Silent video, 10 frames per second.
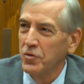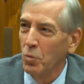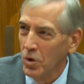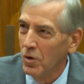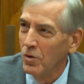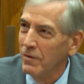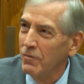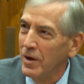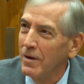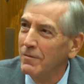the world of
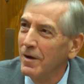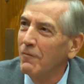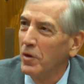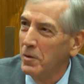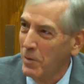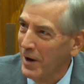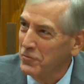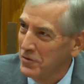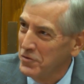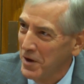the
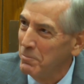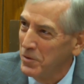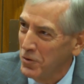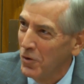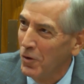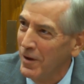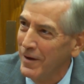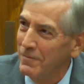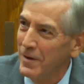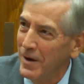Nebraska State Patrol,
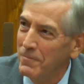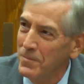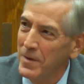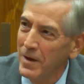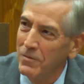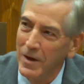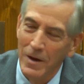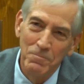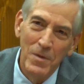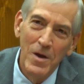and
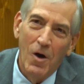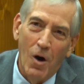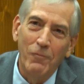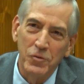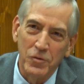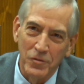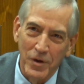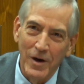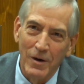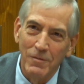the officers
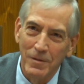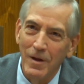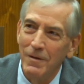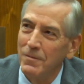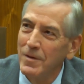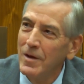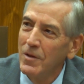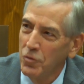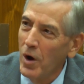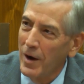there
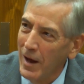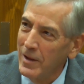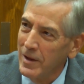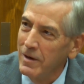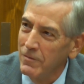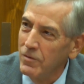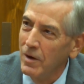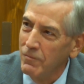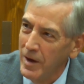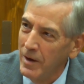thought highly
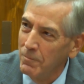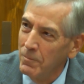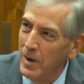of him.